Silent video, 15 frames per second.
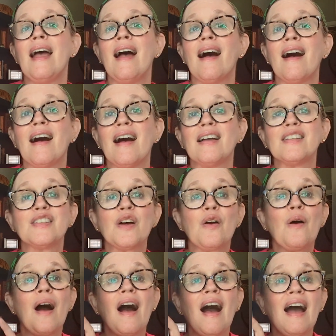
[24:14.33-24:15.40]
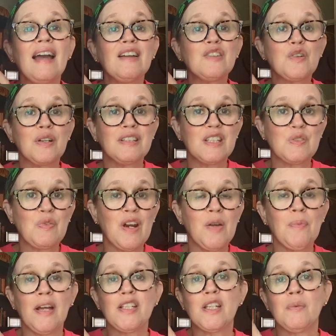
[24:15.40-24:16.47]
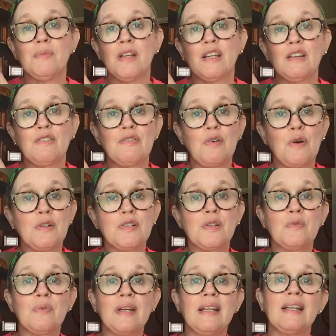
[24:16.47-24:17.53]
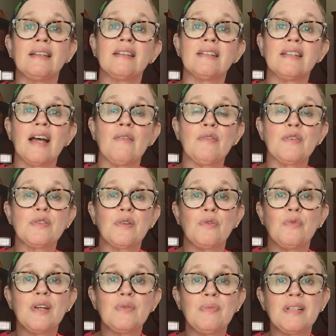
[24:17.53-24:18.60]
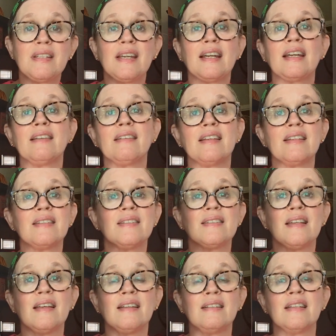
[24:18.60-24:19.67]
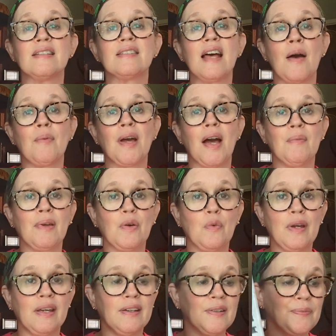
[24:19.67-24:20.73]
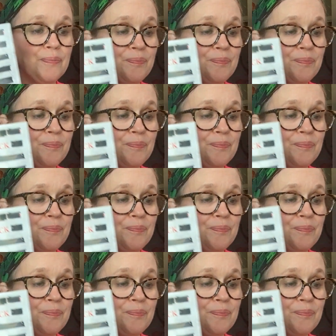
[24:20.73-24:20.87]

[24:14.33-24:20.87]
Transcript: Uh, so I enjoyed this very much, and I'm looking forward to reading The Devil's Arithmetic in this in this upcoming week.